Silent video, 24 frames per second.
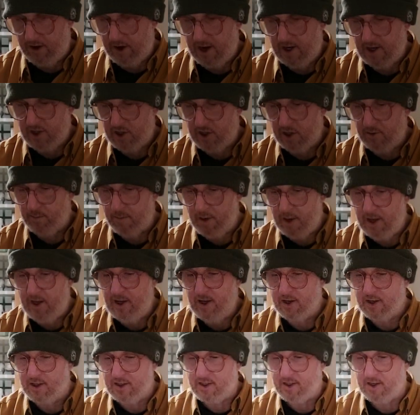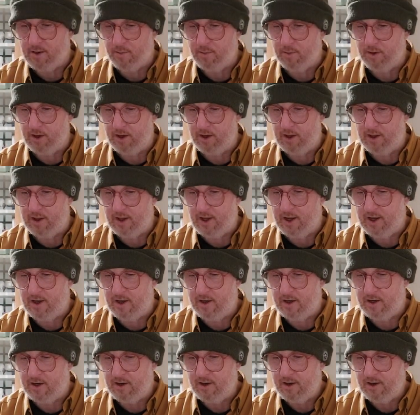actually make her something, then